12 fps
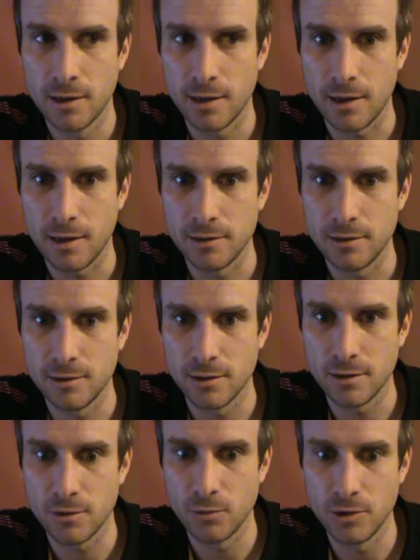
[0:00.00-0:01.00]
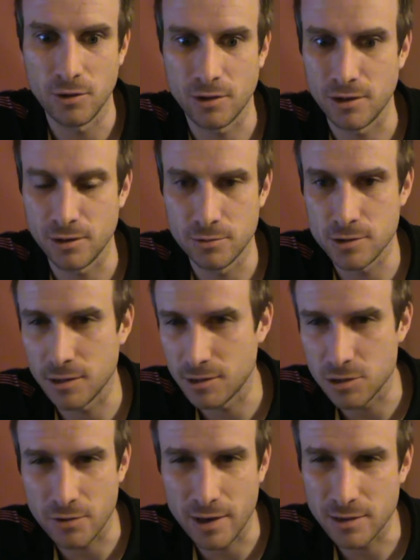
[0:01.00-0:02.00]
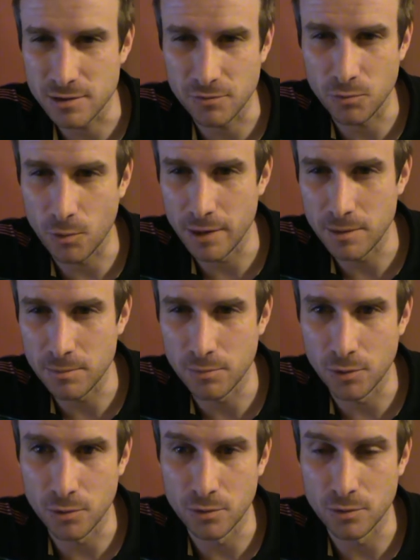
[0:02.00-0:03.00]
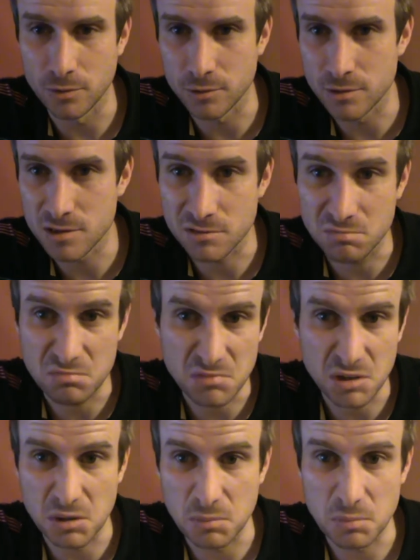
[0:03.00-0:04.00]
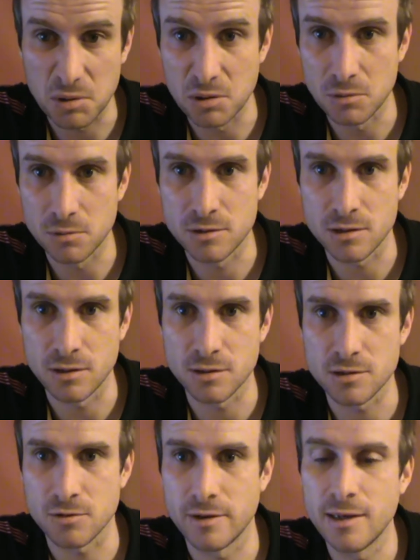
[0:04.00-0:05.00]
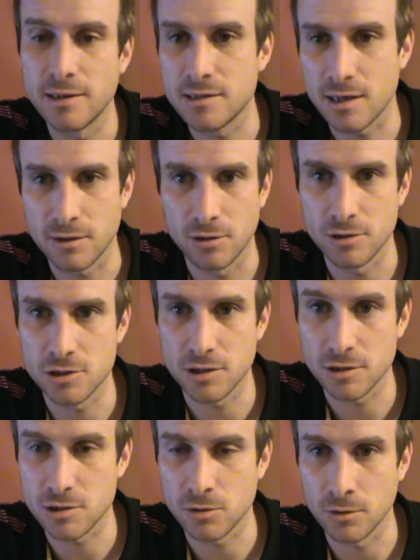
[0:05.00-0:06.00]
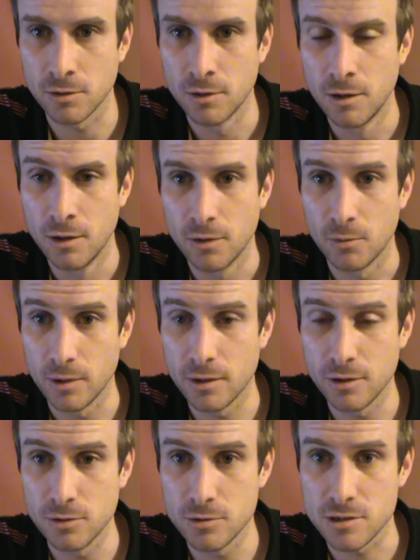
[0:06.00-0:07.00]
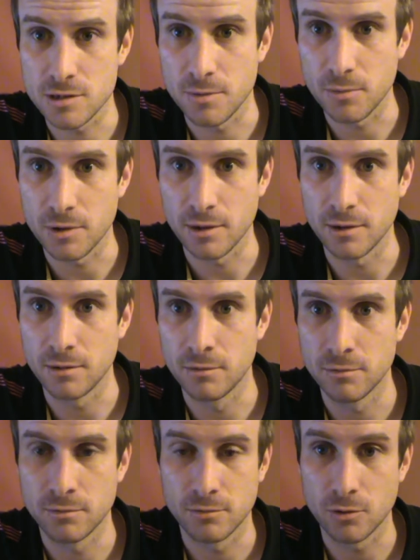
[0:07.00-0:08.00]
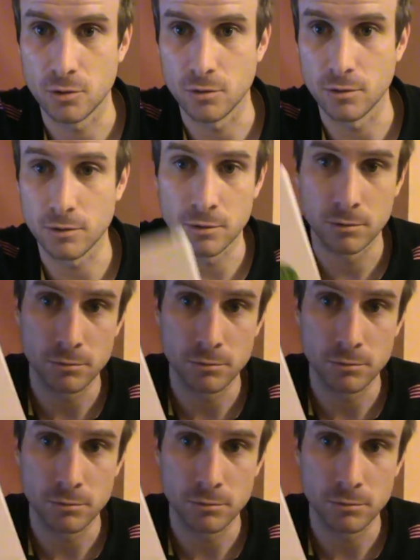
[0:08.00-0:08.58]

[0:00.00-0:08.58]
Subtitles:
and we're not going to use interactive whiteboards, computers, or any technology at all. We're going to use something called